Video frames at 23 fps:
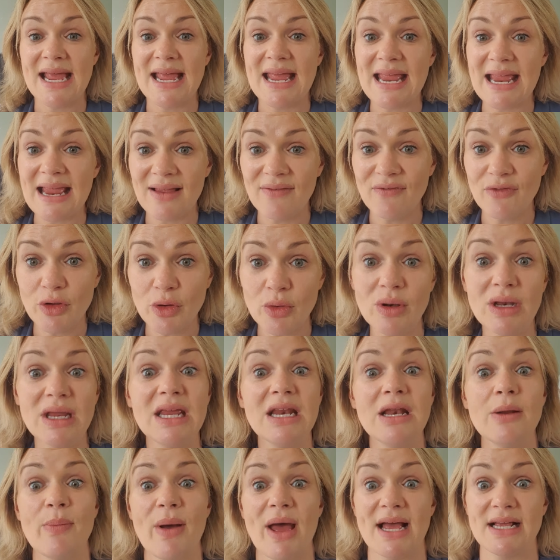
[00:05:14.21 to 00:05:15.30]
If you need
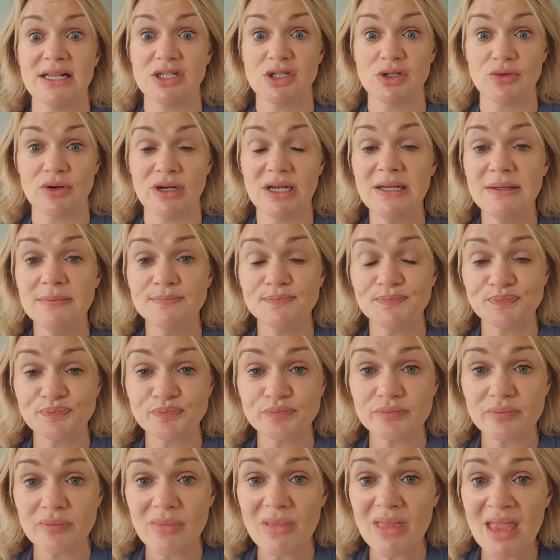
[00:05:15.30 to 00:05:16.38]
a pessary,
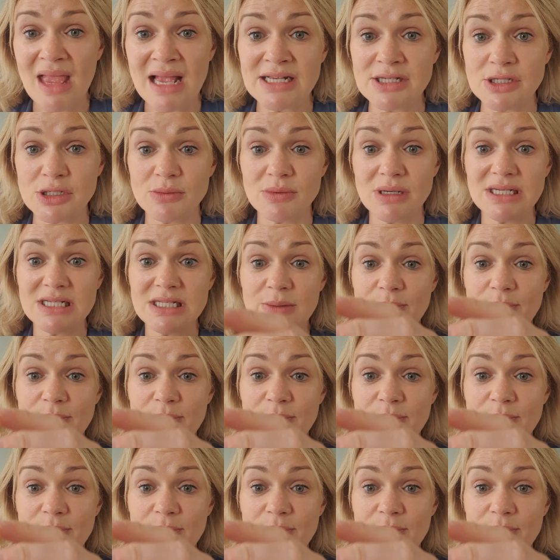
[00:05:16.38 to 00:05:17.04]
and sometimes the